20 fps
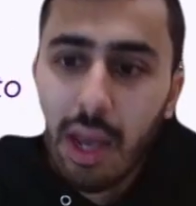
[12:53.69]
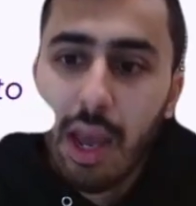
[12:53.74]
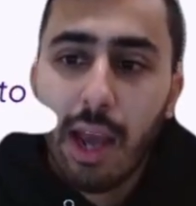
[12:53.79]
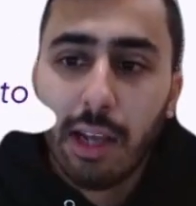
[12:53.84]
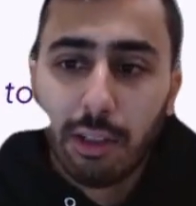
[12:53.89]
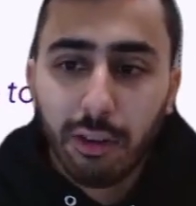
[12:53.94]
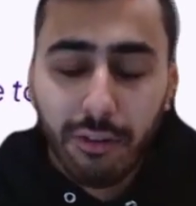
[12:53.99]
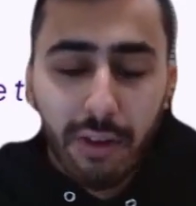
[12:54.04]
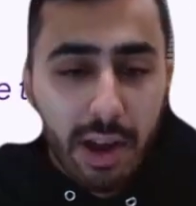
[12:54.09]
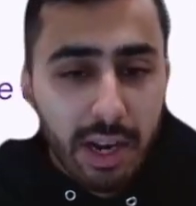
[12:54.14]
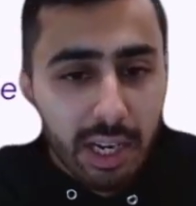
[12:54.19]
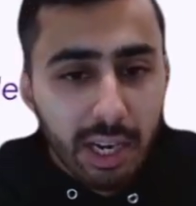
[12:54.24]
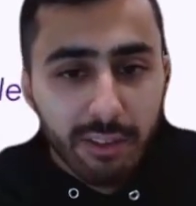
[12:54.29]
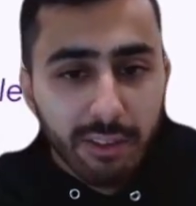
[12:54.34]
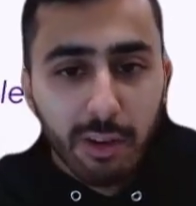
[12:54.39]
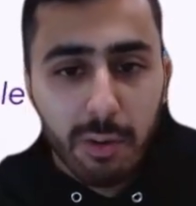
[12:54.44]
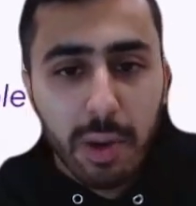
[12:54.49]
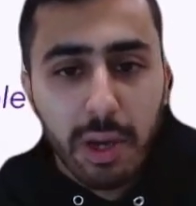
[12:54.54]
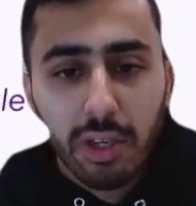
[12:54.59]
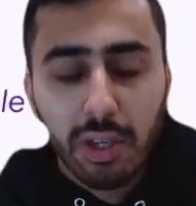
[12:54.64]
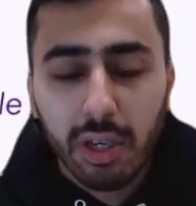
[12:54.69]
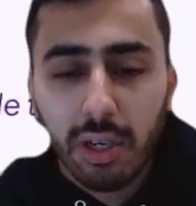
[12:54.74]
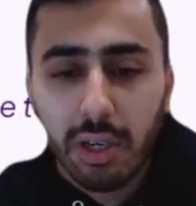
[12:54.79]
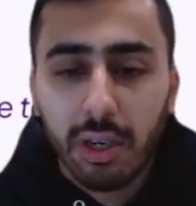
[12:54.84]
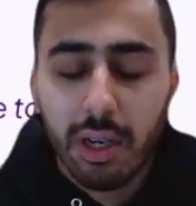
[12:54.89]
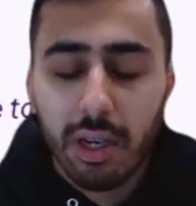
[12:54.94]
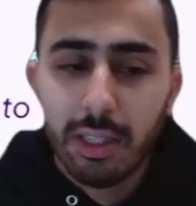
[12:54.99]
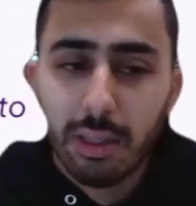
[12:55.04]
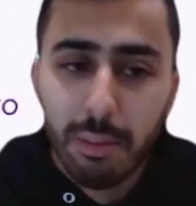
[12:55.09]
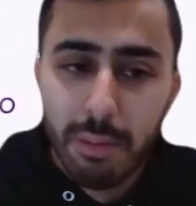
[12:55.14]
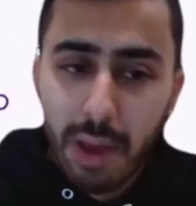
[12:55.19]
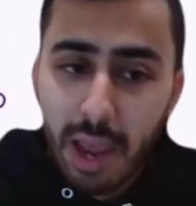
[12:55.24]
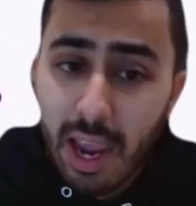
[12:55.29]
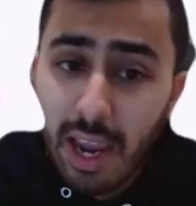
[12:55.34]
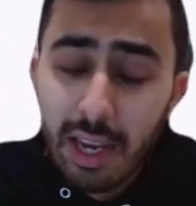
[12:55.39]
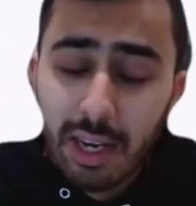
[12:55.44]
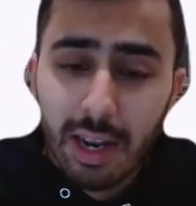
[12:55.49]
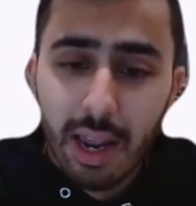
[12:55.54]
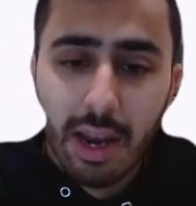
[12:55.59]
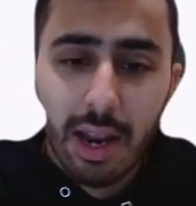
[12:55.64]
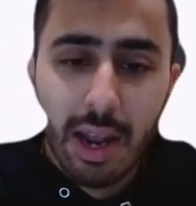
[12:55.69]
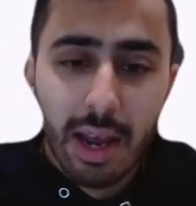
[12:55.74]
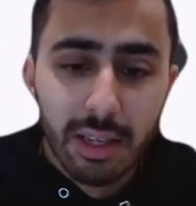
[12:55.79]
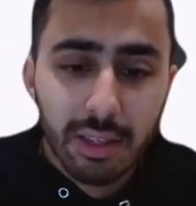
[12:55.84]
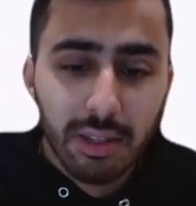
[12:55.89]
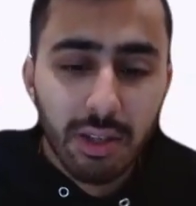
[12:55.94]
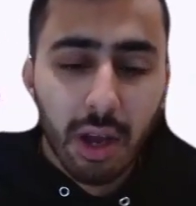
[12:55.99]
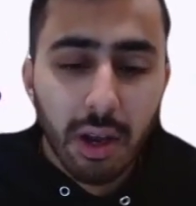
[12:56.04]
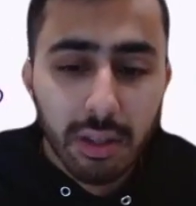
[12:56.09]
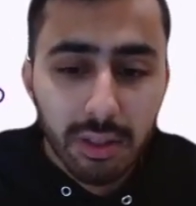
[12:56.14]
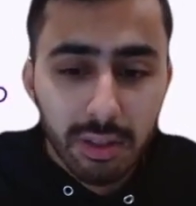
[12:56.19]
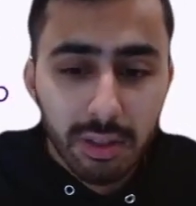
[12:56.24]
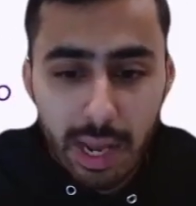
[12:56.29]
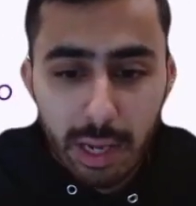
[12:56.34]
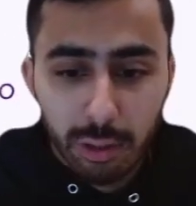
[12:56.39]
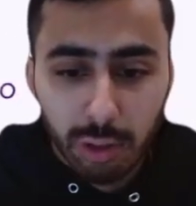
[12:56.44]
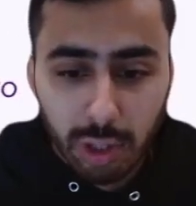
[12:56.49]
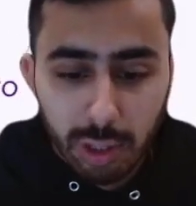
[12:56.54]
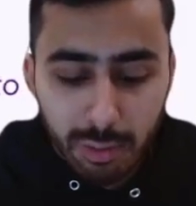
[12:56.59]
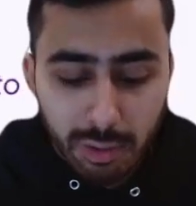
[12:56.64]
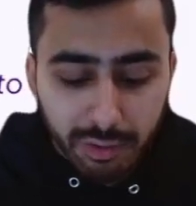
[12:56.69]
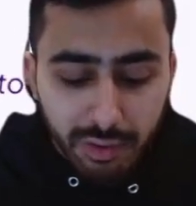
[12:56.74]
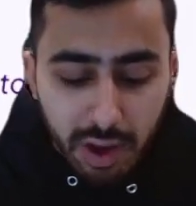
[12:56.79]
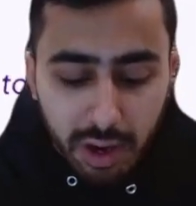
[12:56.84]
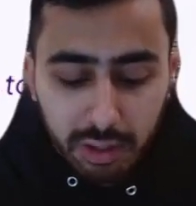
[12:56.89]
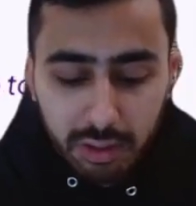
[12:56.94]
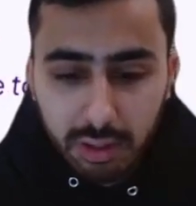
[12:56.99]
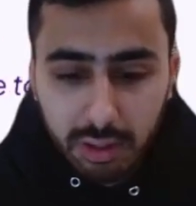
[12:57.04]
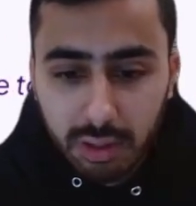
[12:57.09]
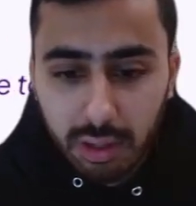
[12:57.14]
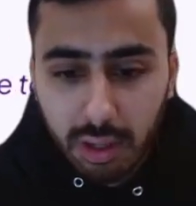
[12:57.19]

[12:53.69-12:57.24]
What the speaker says: And so finding information is a pain and it has tons of downstream effects.